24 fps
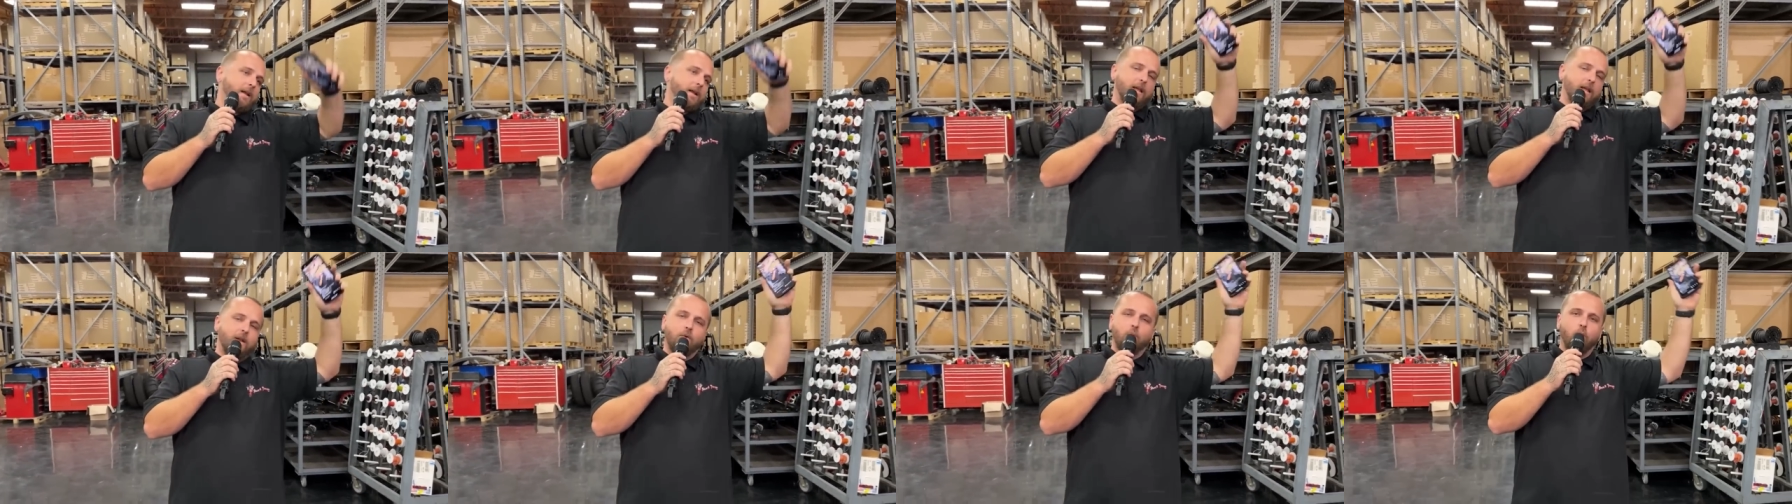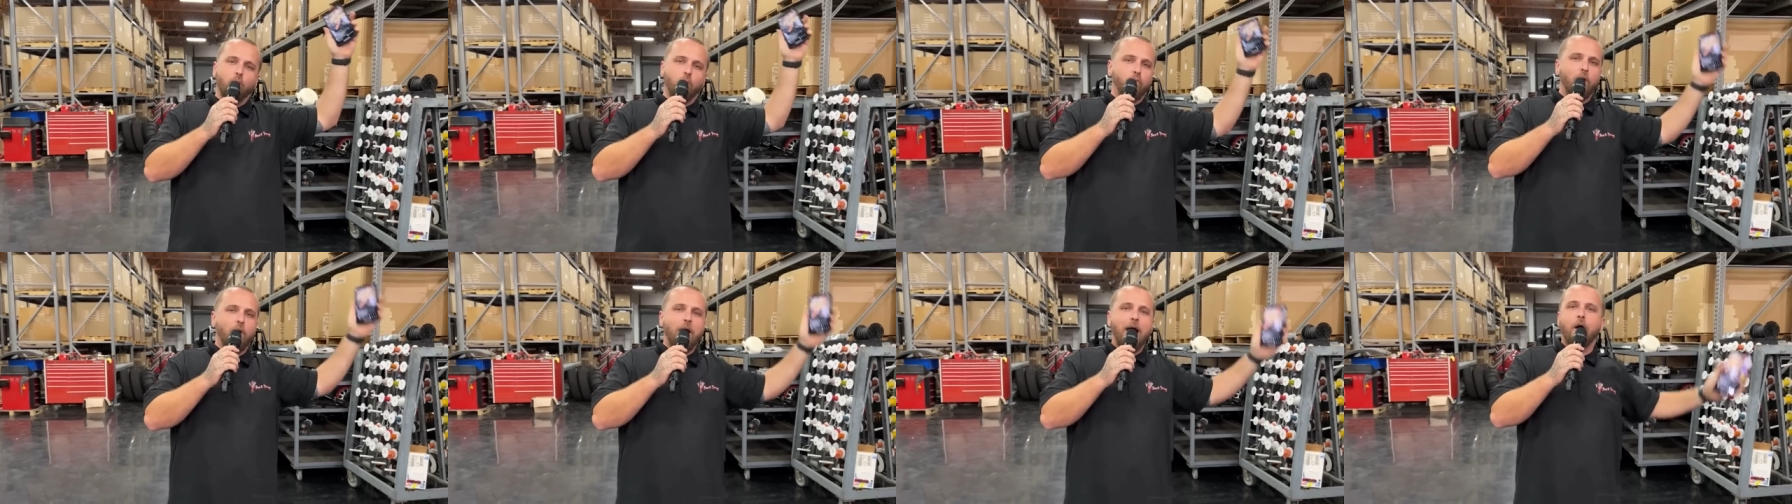
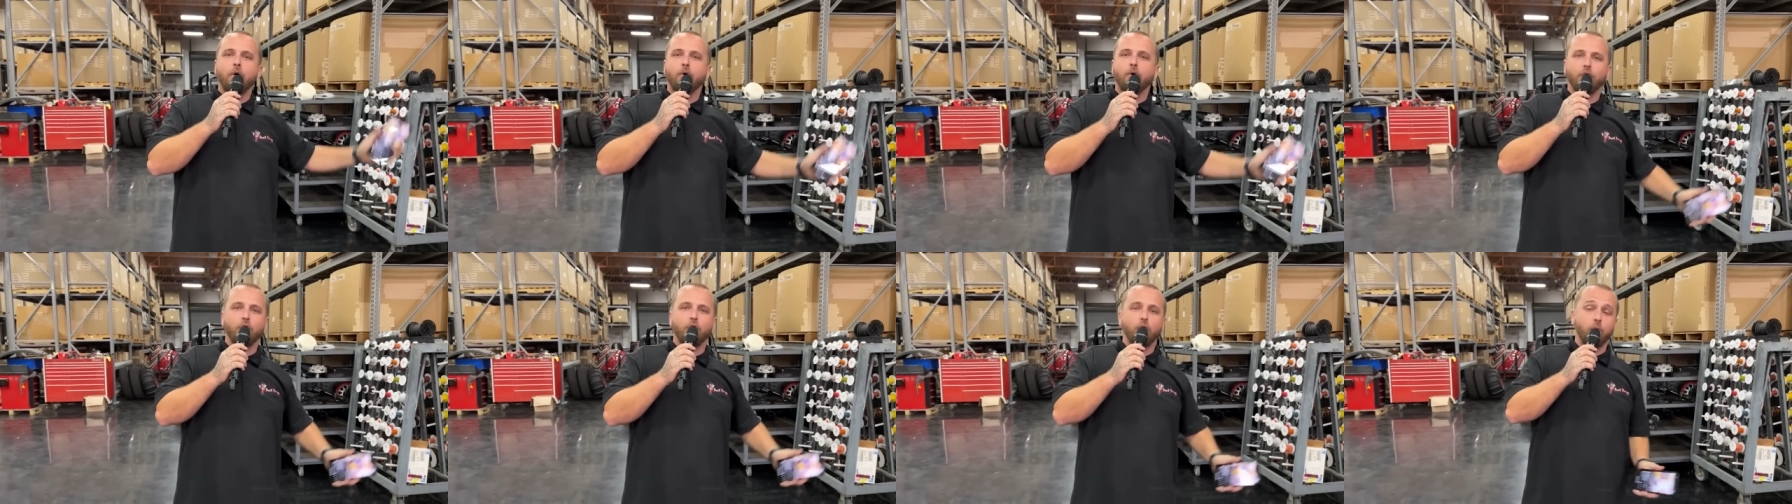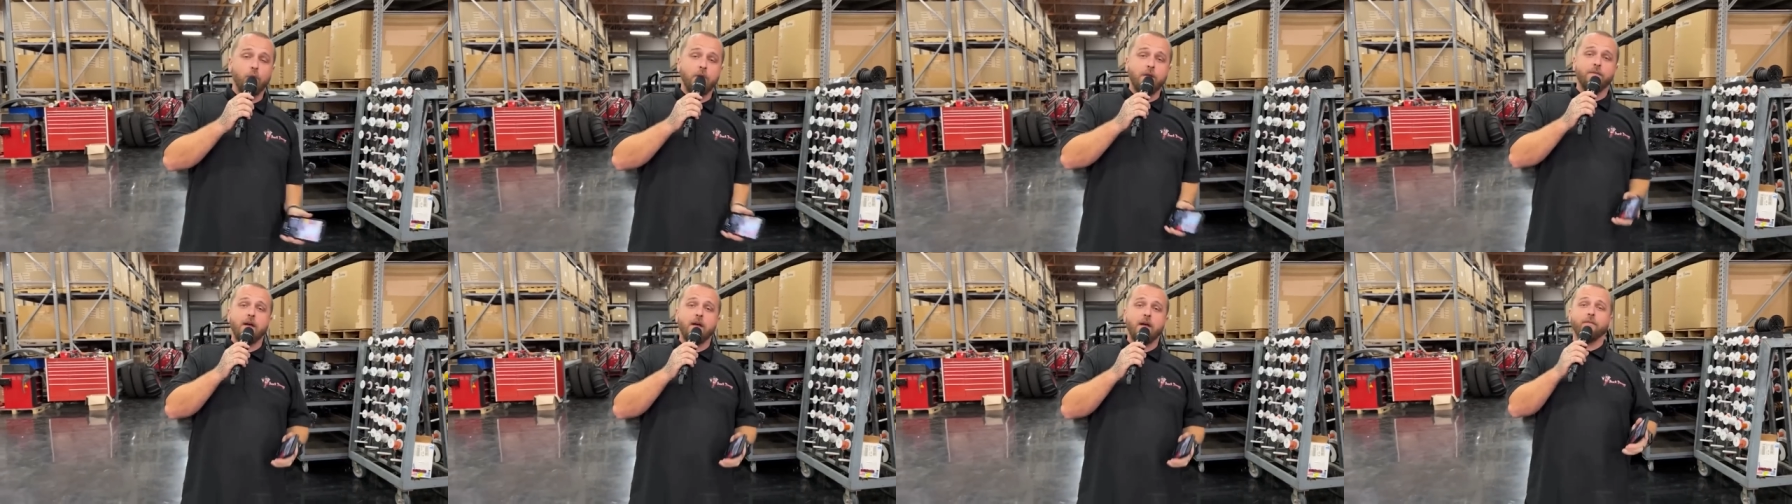and router
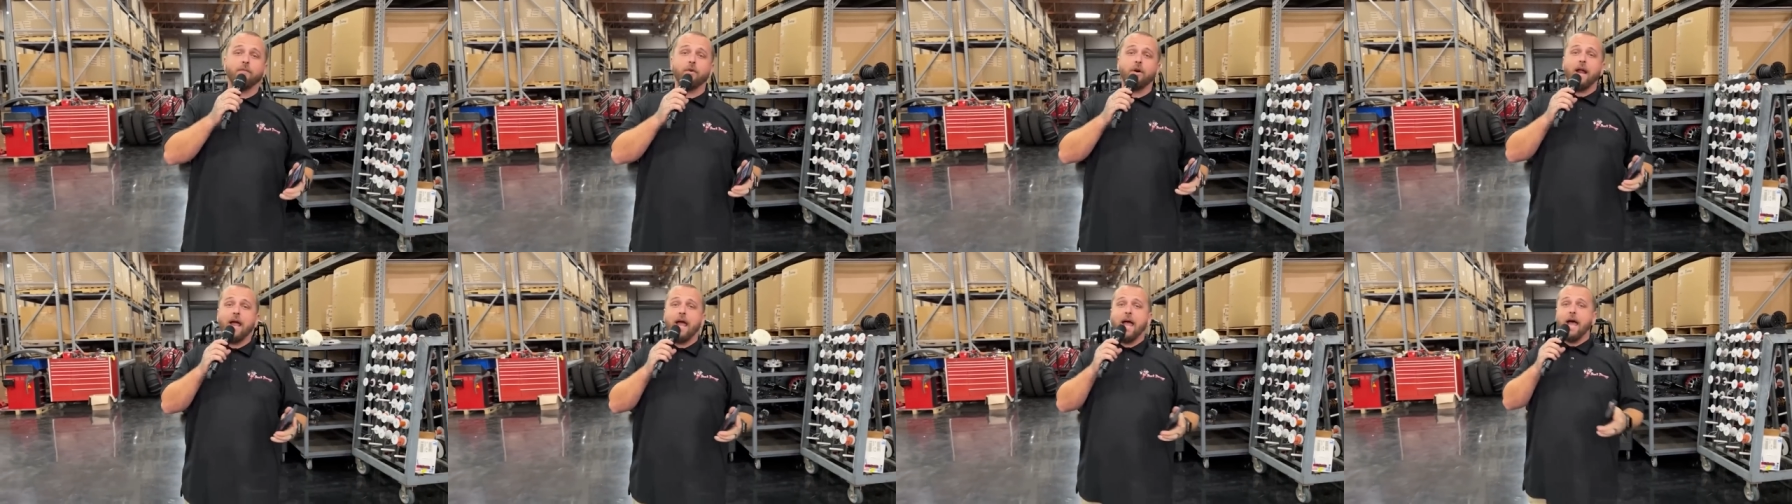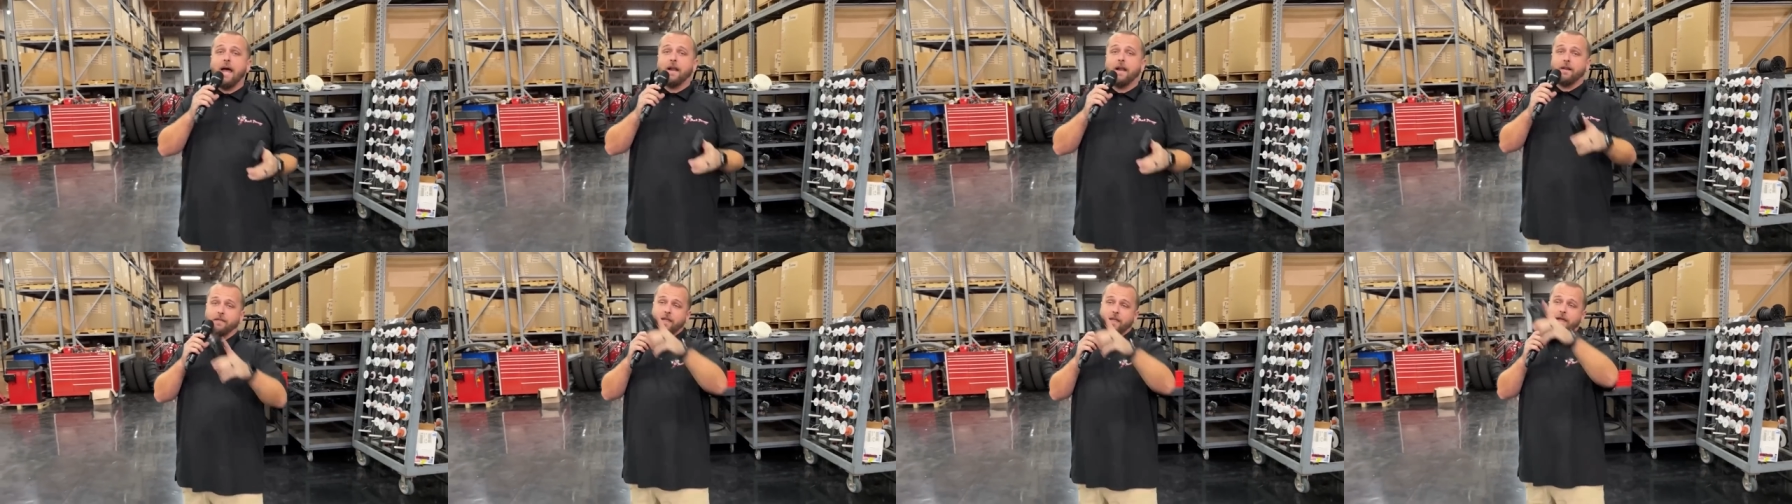we've ever
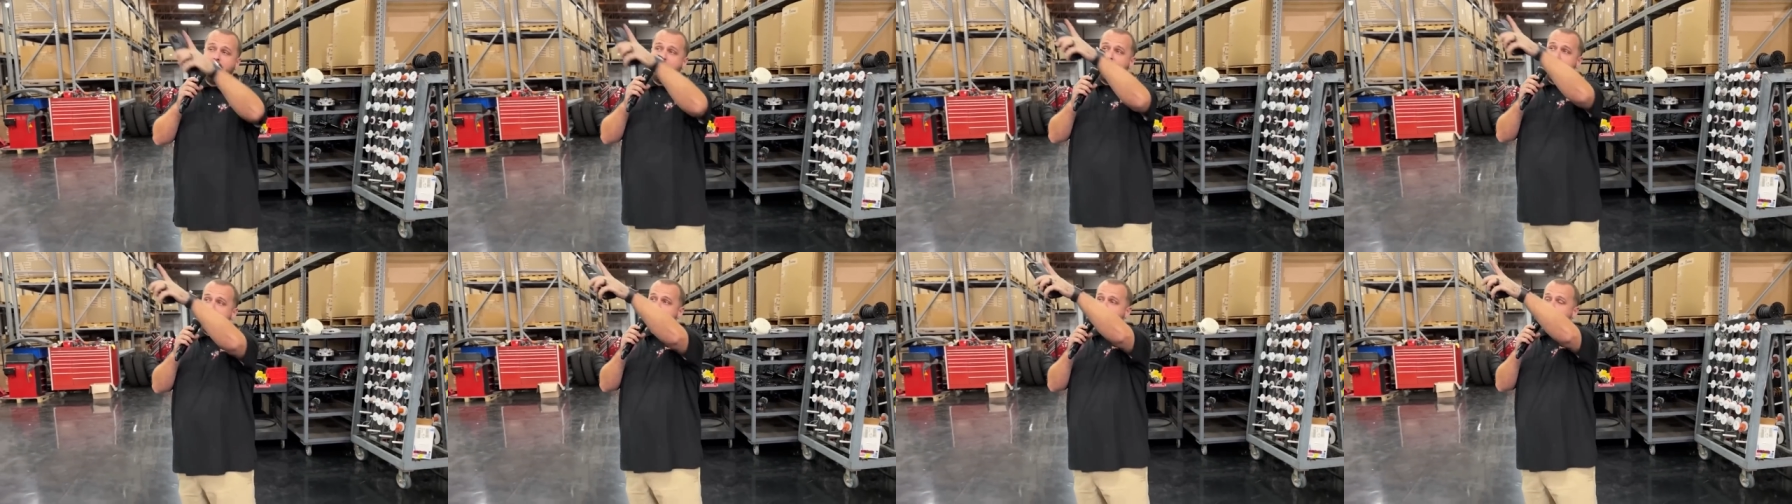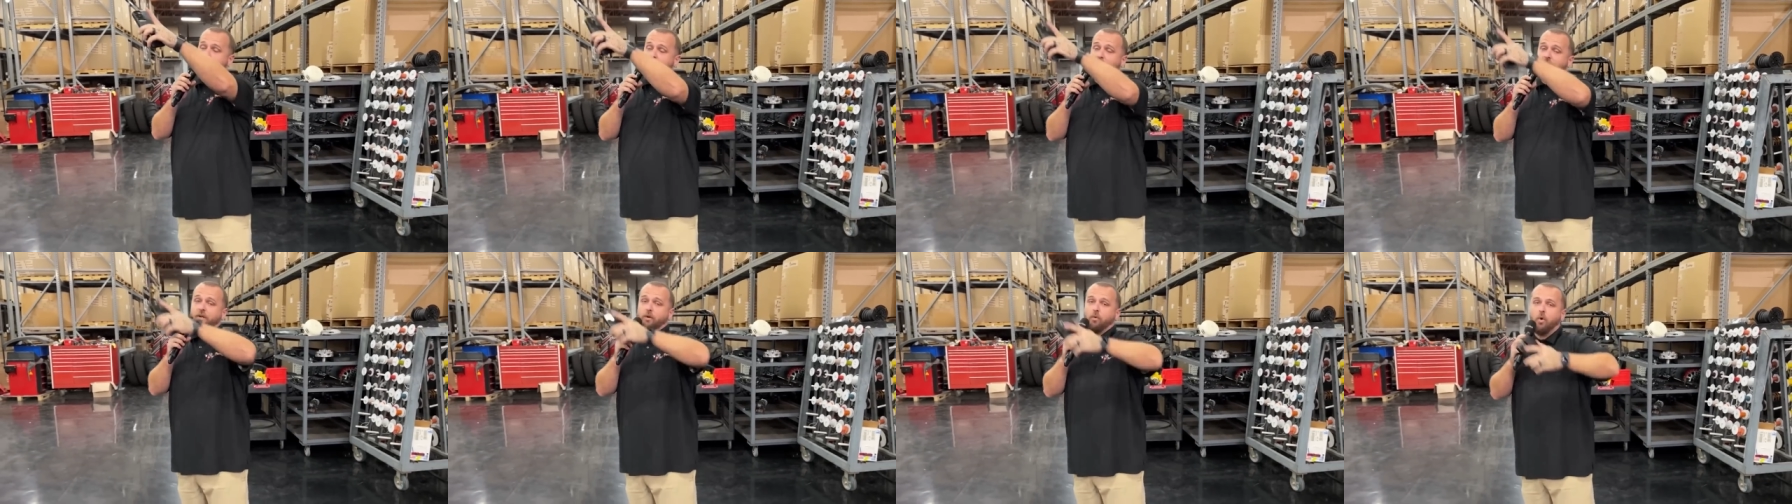had in
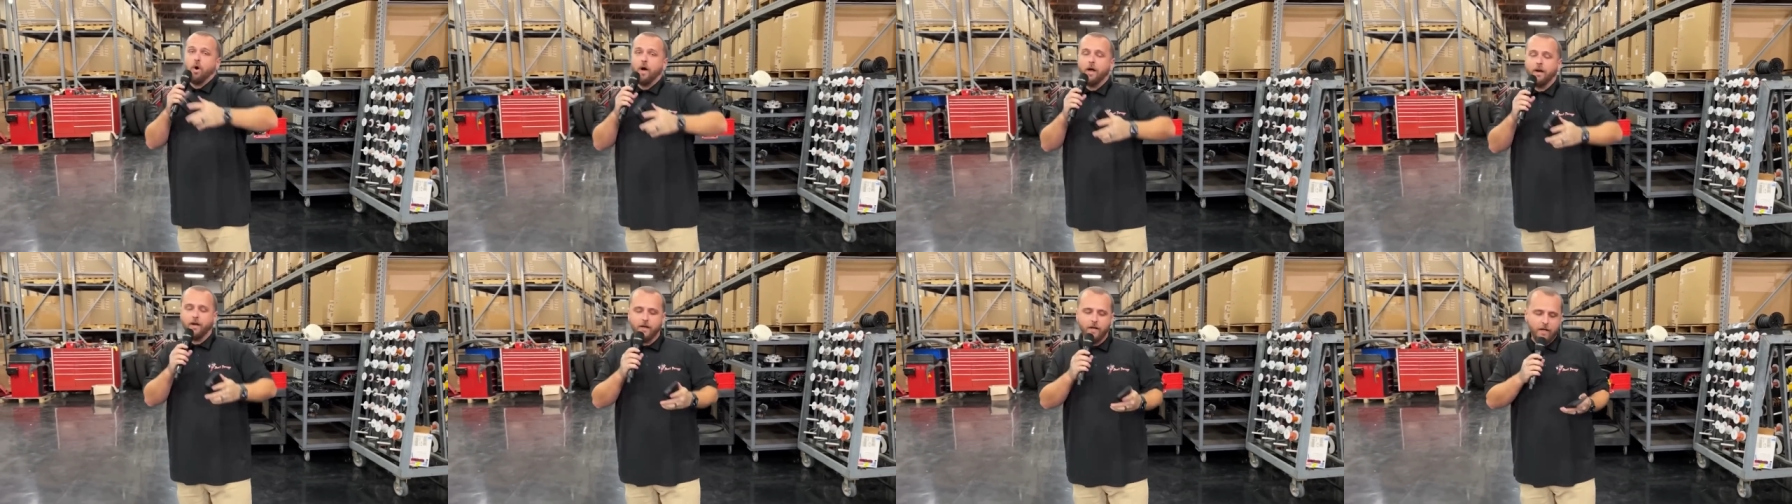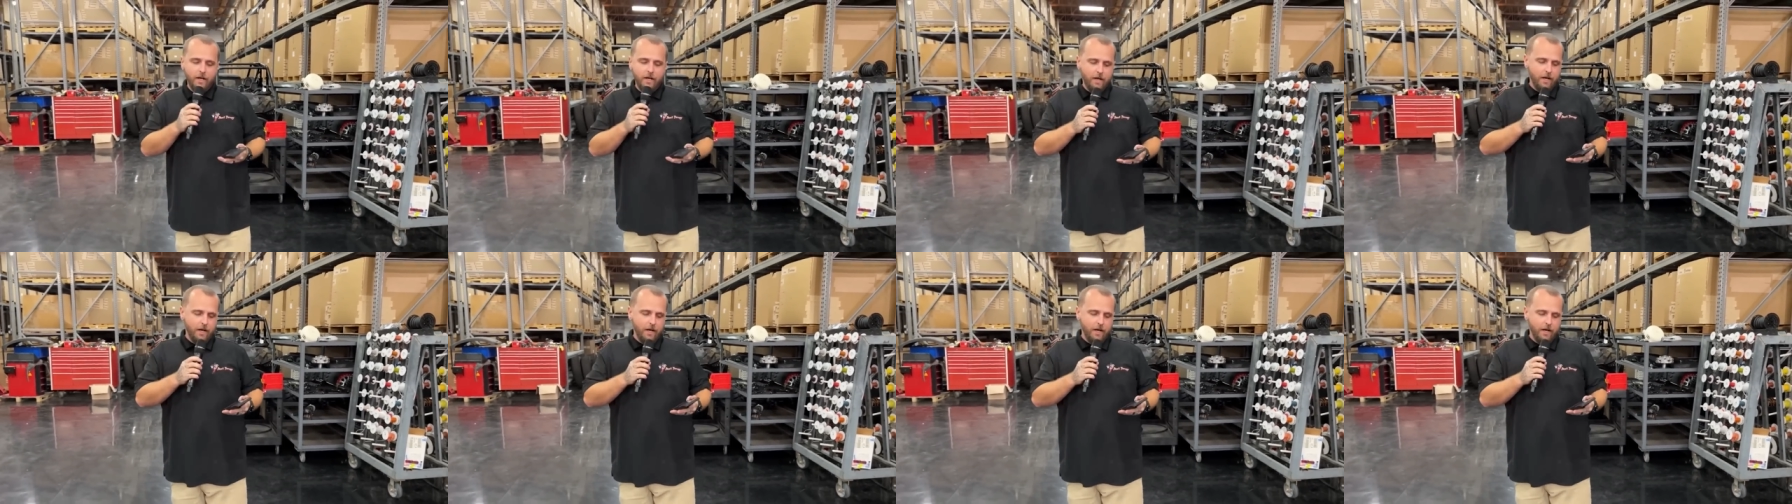building one.